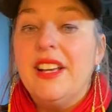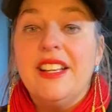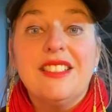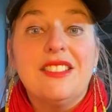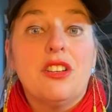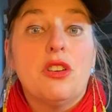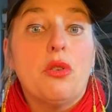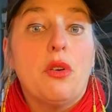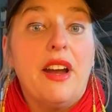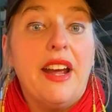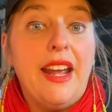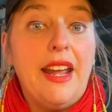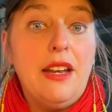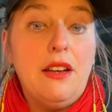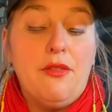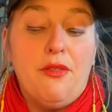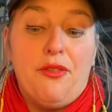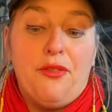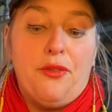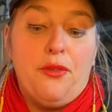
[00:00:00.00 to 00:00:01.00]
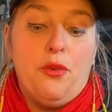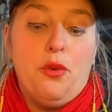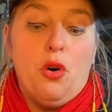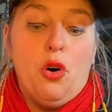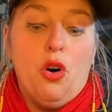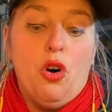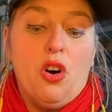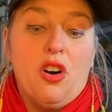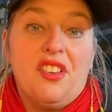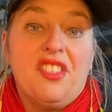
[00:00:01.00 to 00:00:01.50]
is great
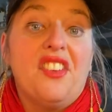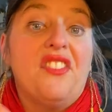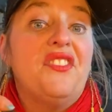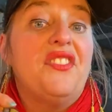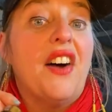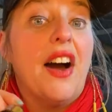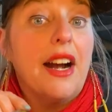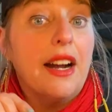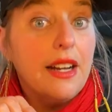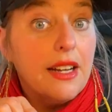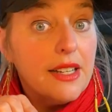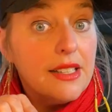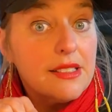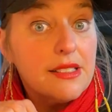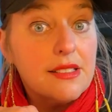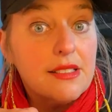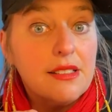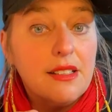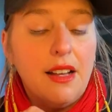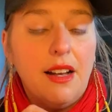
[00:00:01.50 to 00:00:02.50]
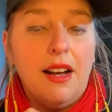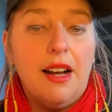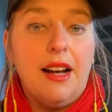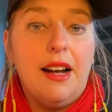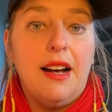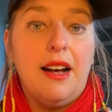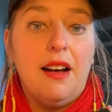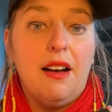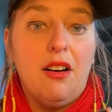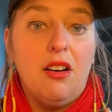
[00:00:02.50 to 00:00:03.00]
for the fungus
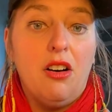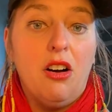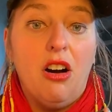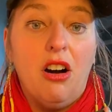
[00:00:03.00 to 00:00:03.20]
uh,